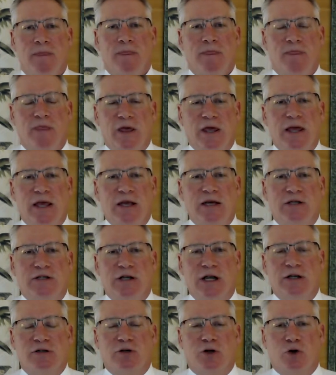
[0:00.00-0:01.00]
these
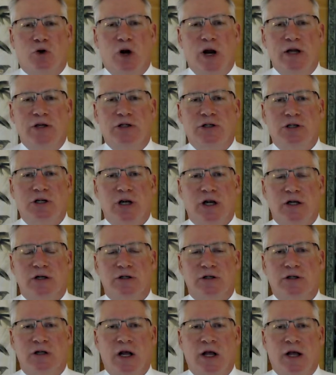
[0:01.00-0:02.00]
as
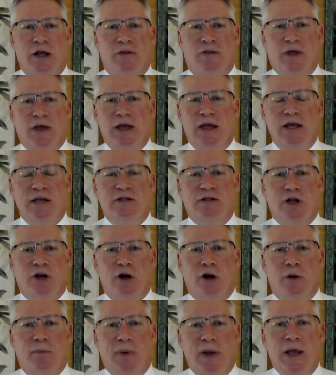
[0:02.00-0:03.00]
Christians, these that
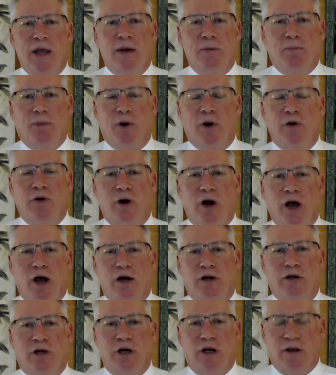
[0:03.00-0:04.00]
are being
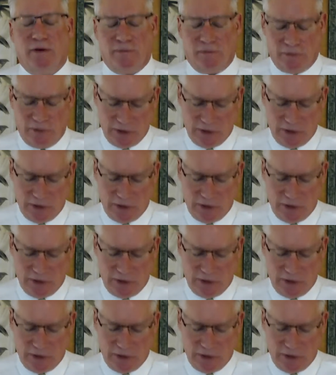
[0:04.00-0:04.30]
productive.